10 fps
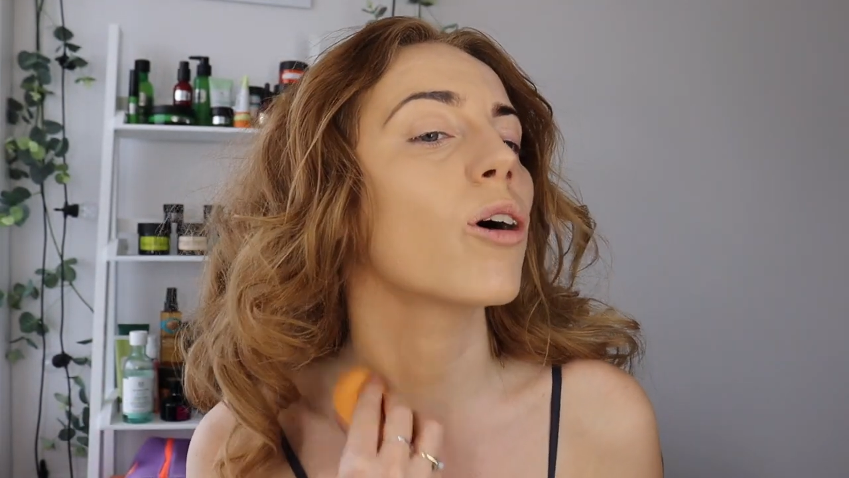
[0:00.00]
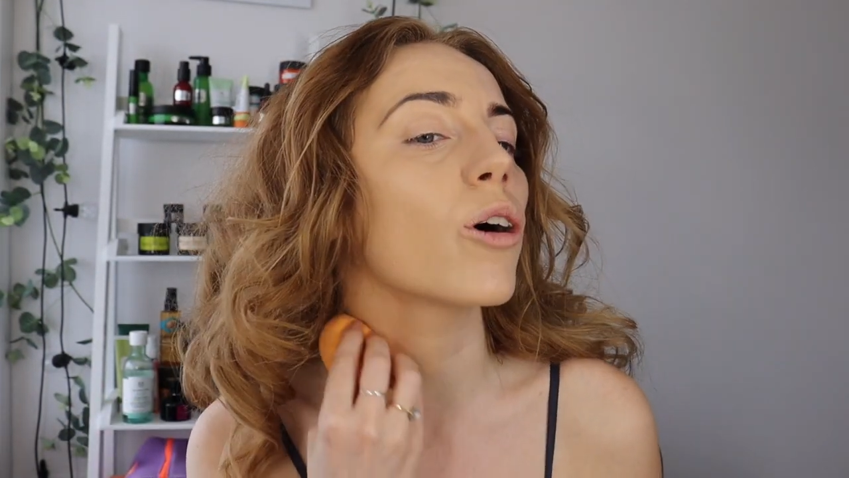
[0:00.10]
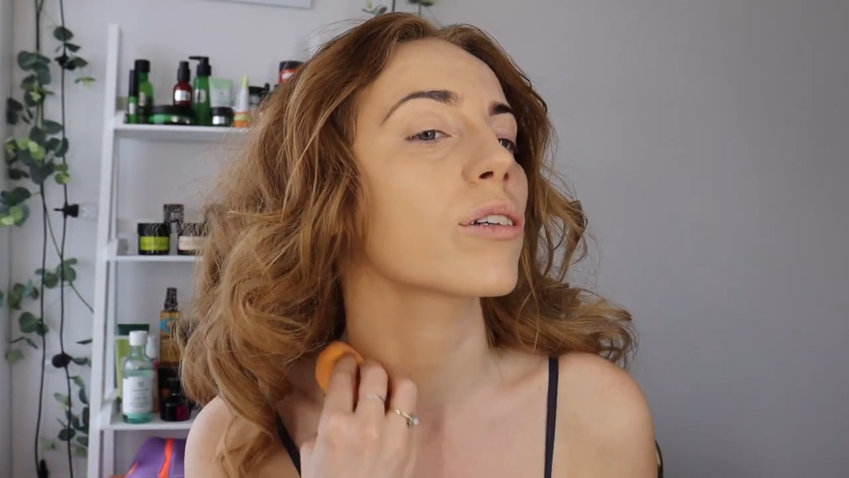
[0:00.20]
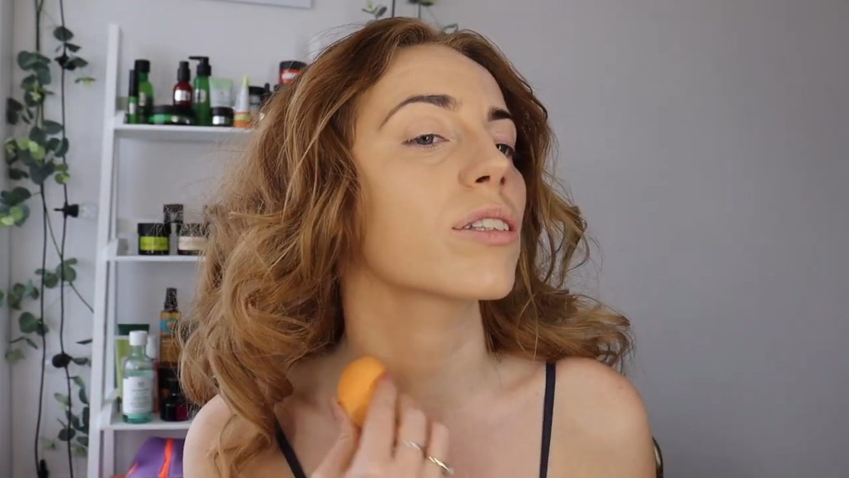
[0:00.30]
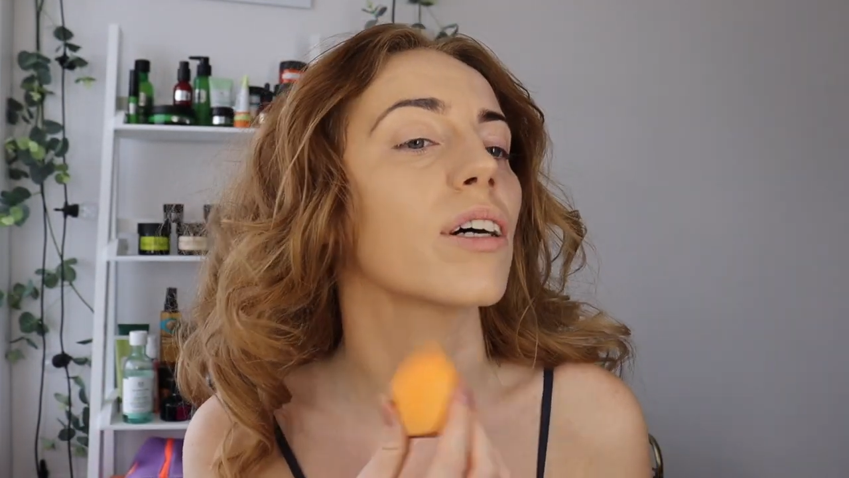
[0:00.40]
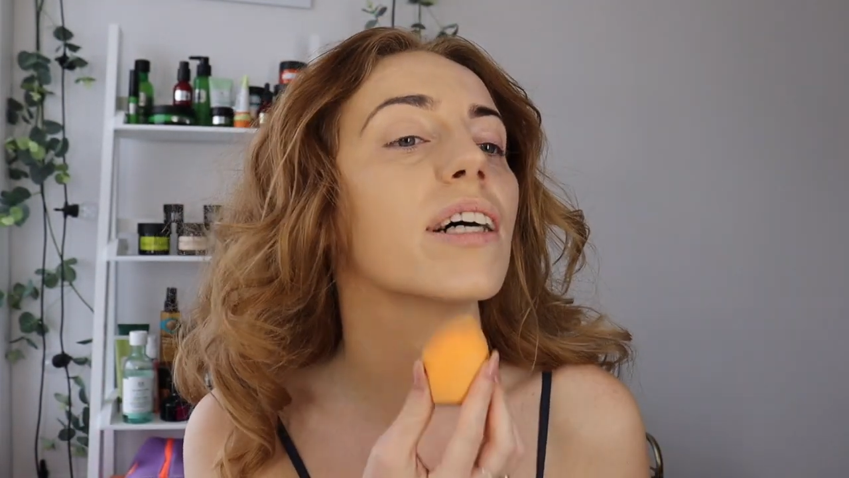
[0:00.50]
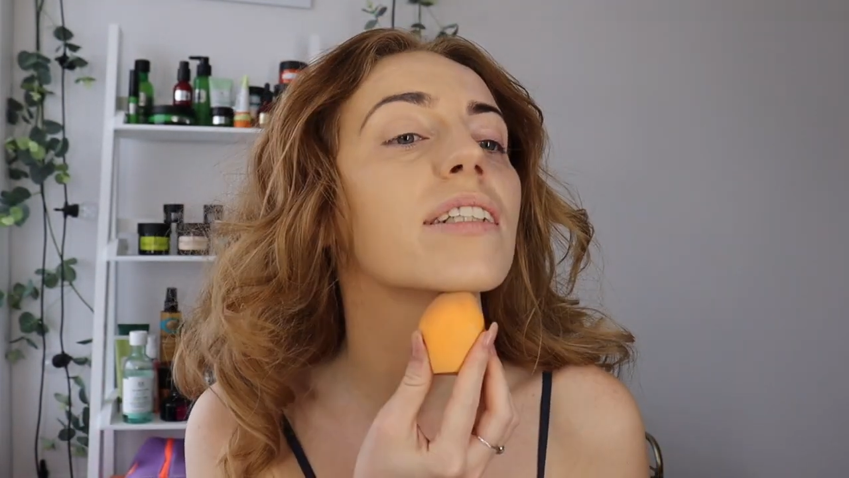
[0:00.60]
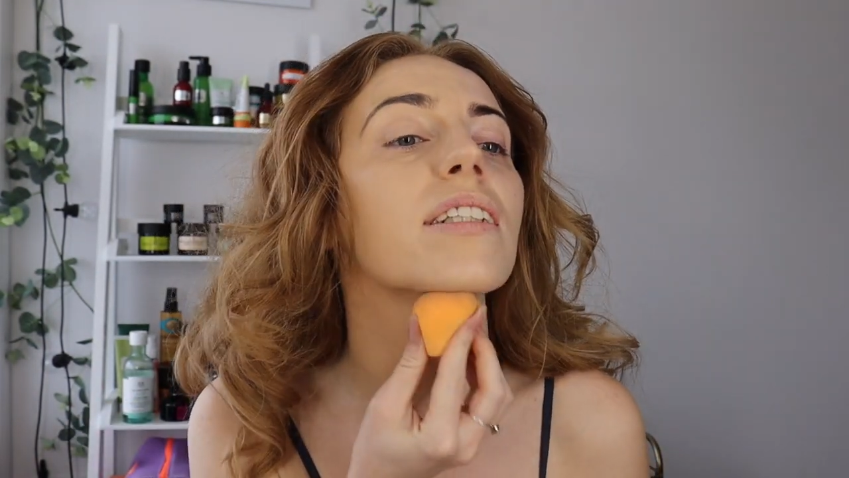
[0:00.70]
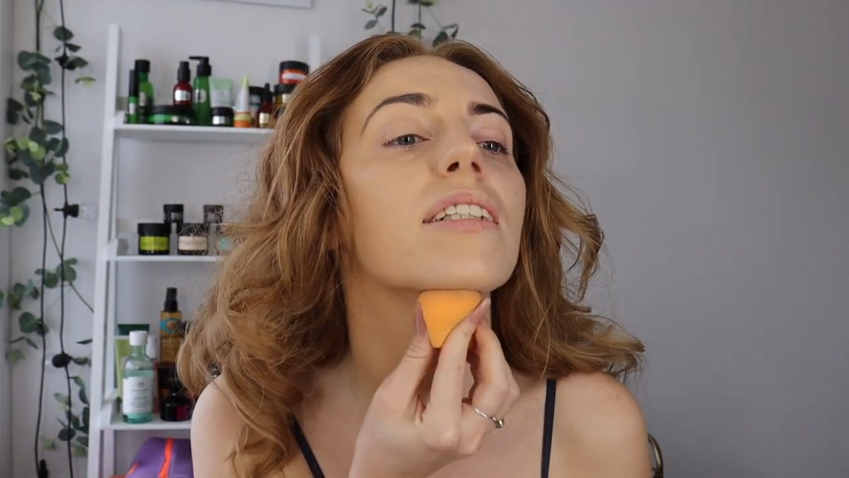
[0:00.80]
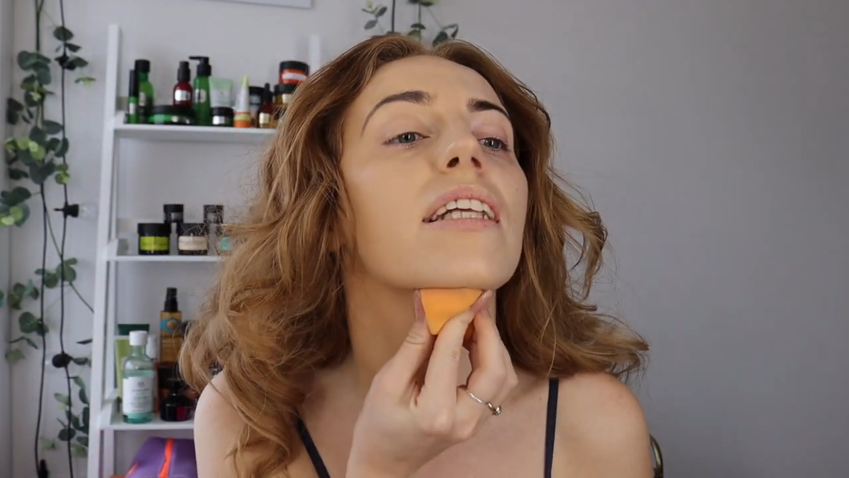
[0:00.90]

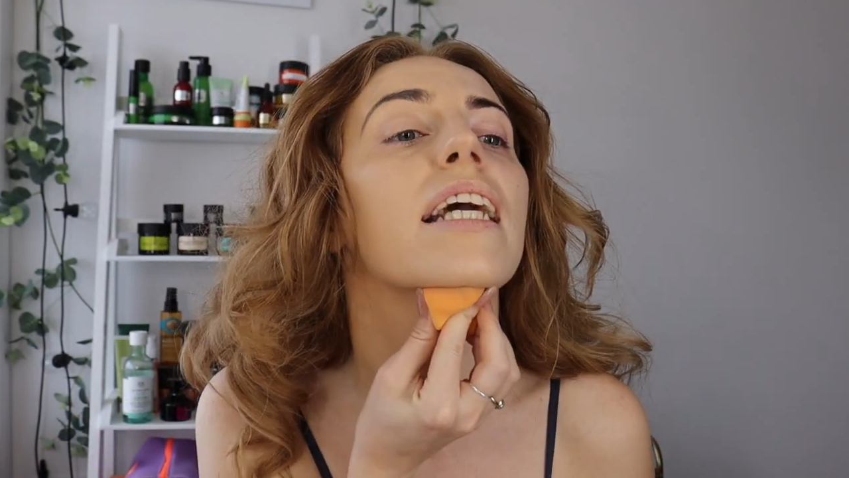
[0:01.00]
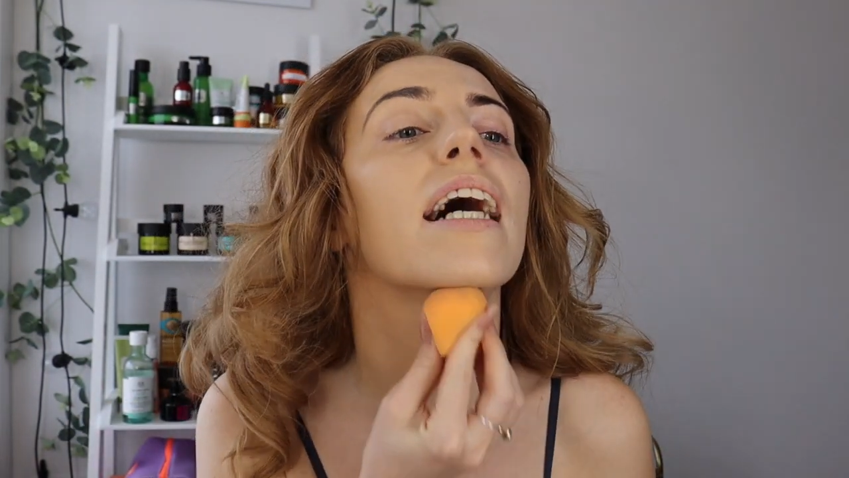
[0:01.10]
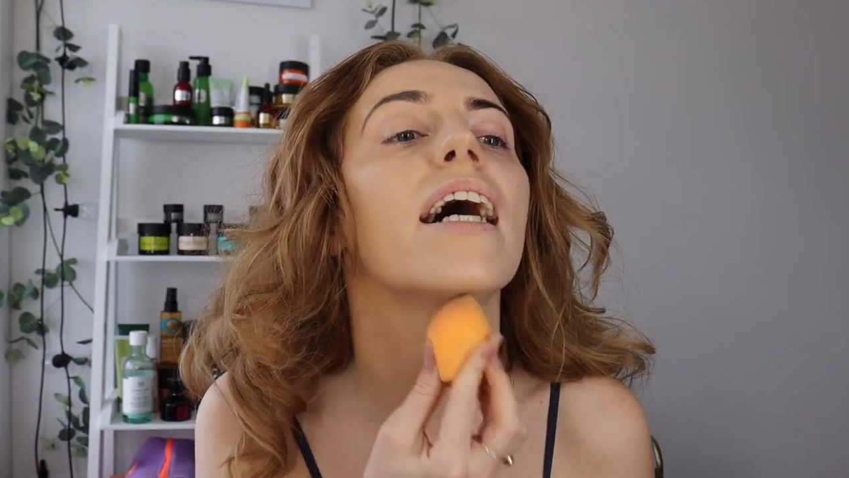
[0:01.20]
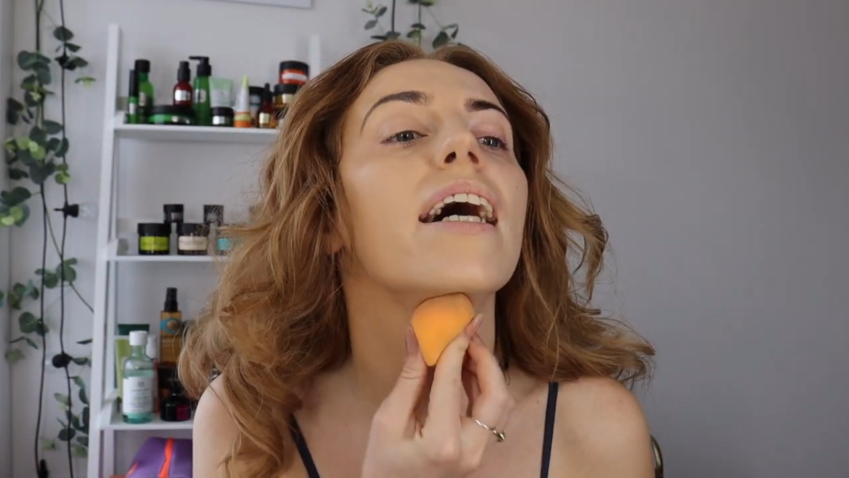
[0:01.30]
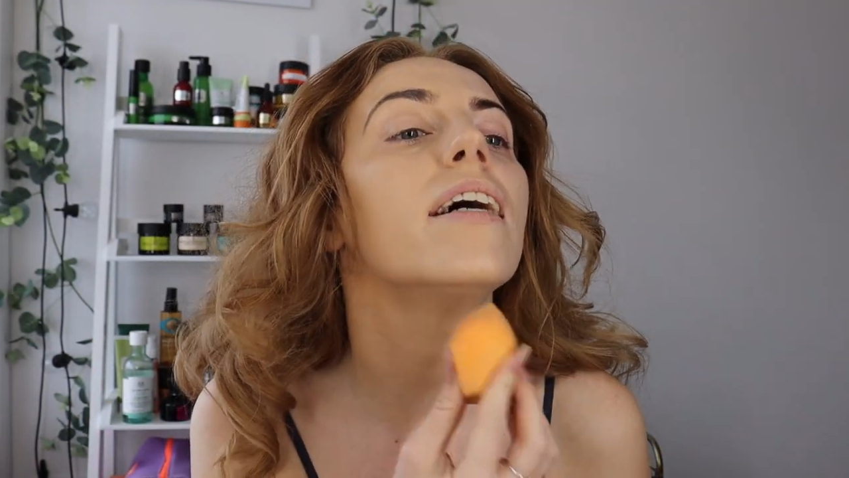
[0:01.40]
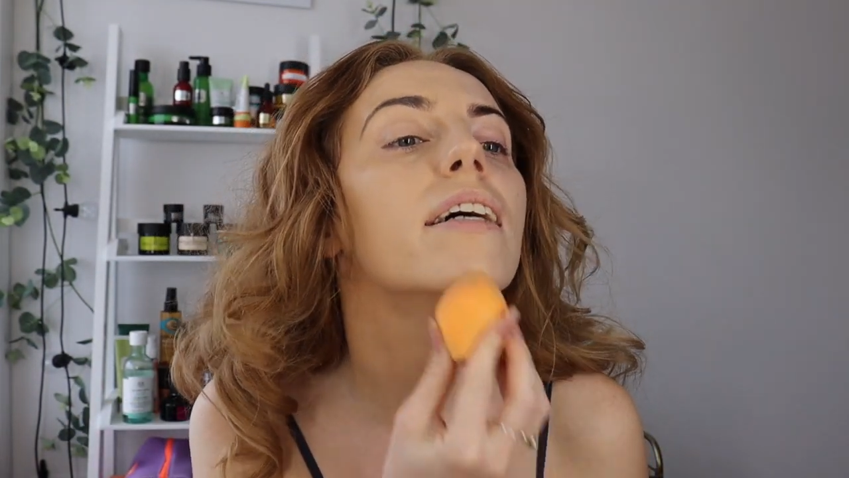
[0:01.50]
oxidizes to the air.